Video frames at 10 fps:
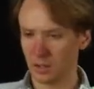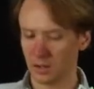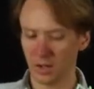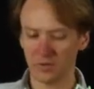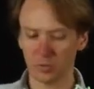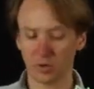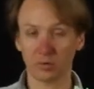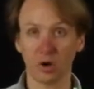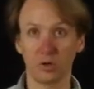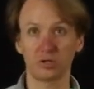11 will
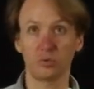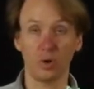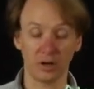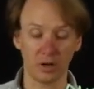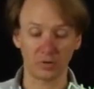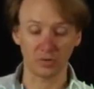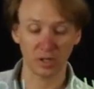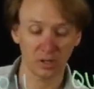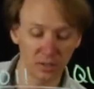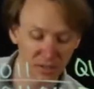go into 100,